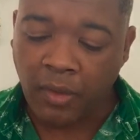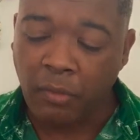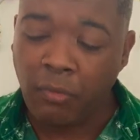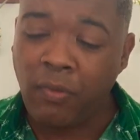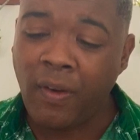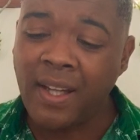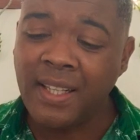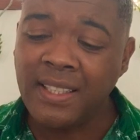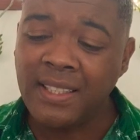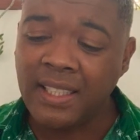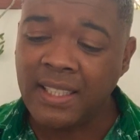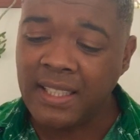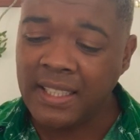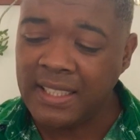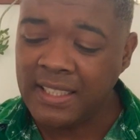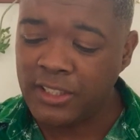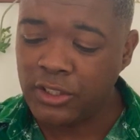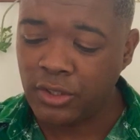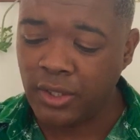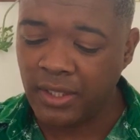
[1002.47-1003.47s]
Finding that
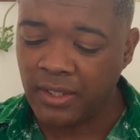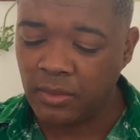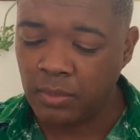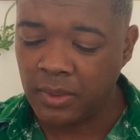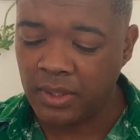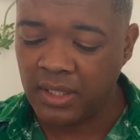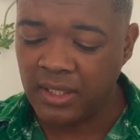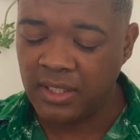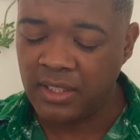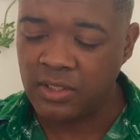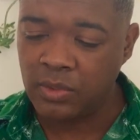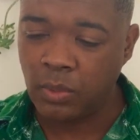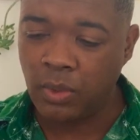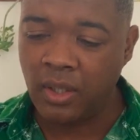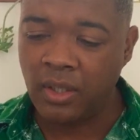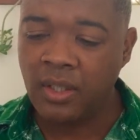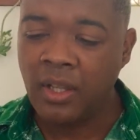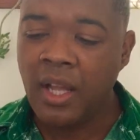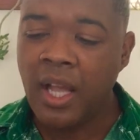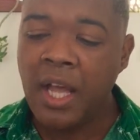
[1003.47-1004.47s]
inner strength within this
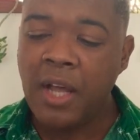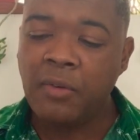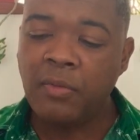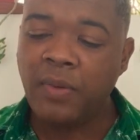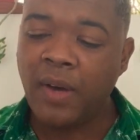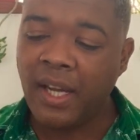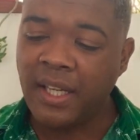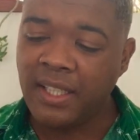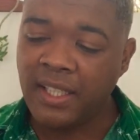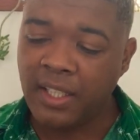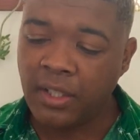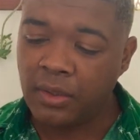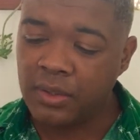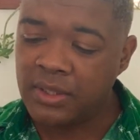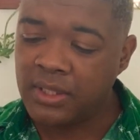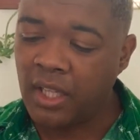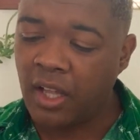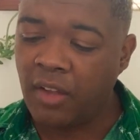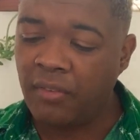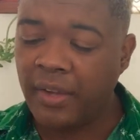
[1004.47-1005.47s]
world, finding
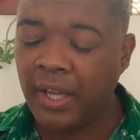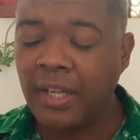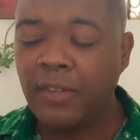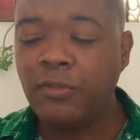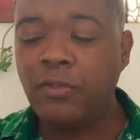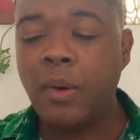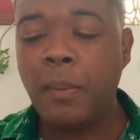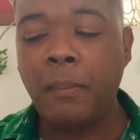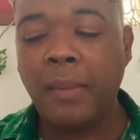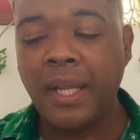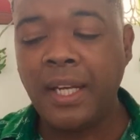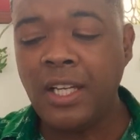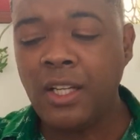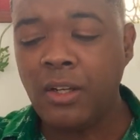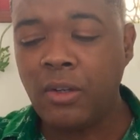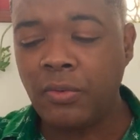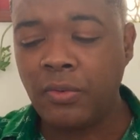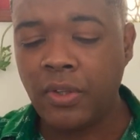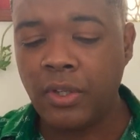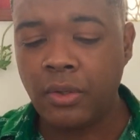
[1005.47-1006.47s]
yourself. And for many
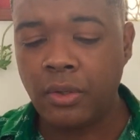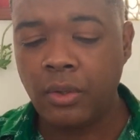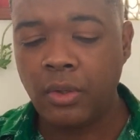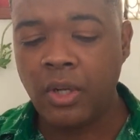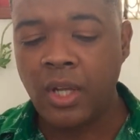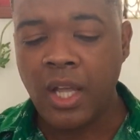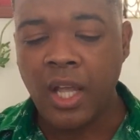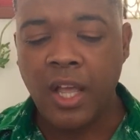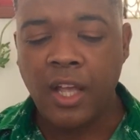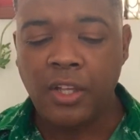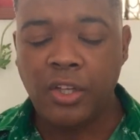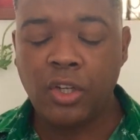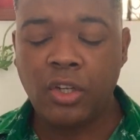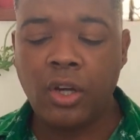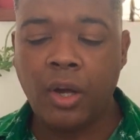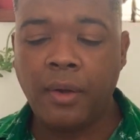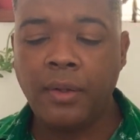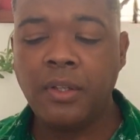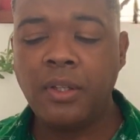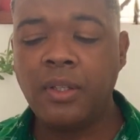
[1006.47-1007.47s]
of you, you
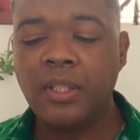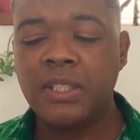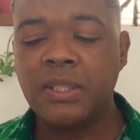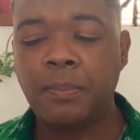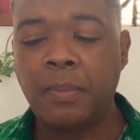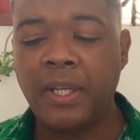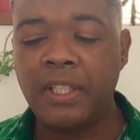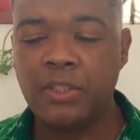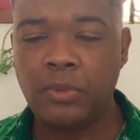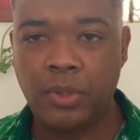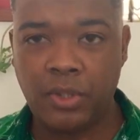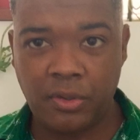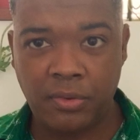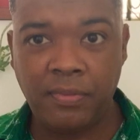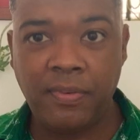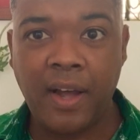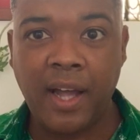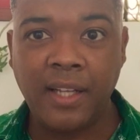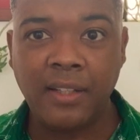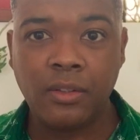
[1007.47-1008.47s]
go into the space where you
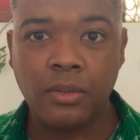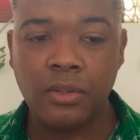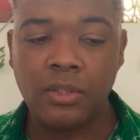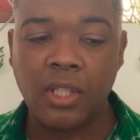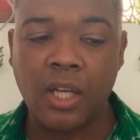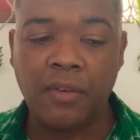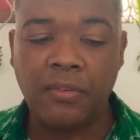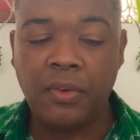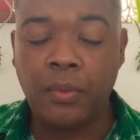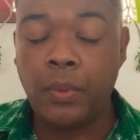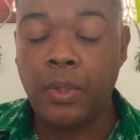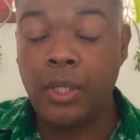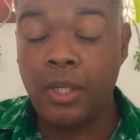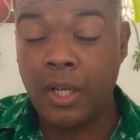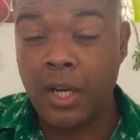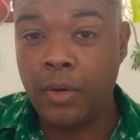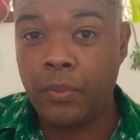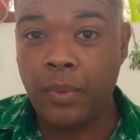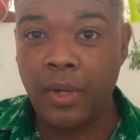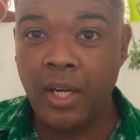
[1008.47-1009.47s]
find yourself, and when you
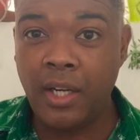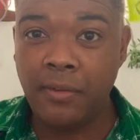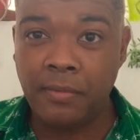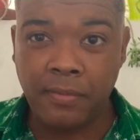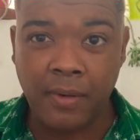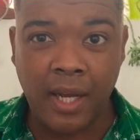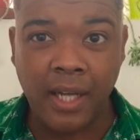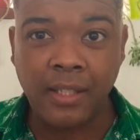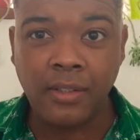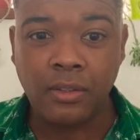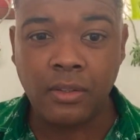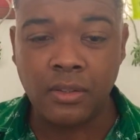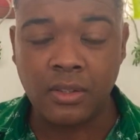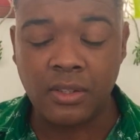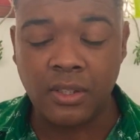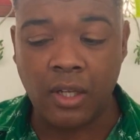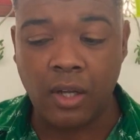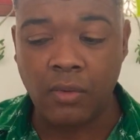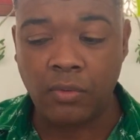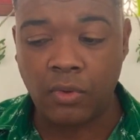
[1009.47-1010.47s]
now really find
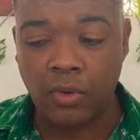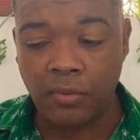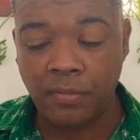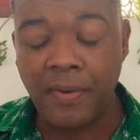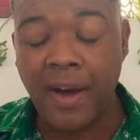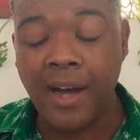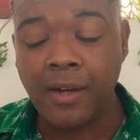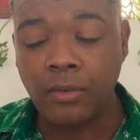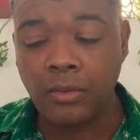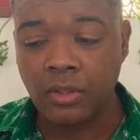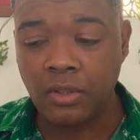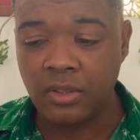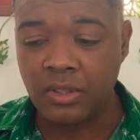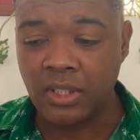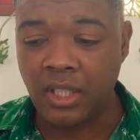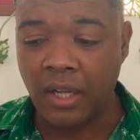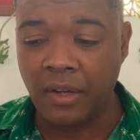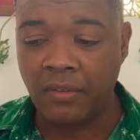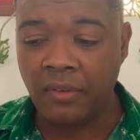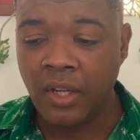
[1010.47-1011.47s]
yourself or found
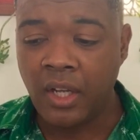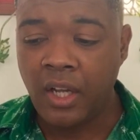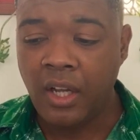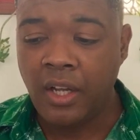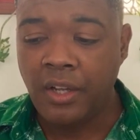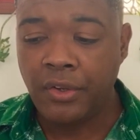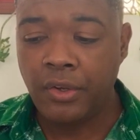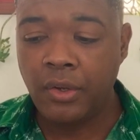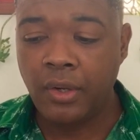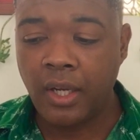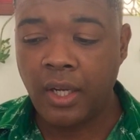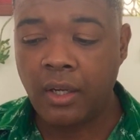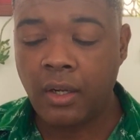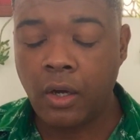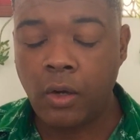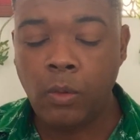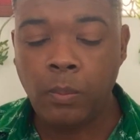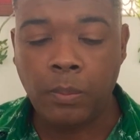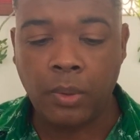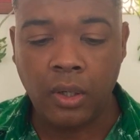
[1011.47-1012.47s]
yourself, you're like,
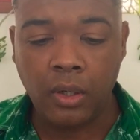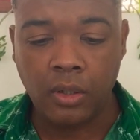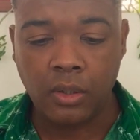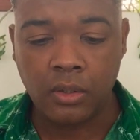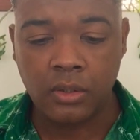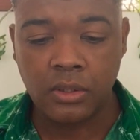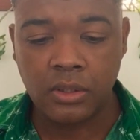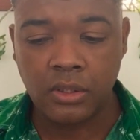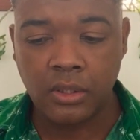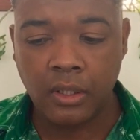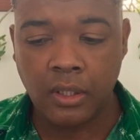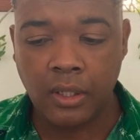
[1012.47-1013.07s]
oh, bollocks.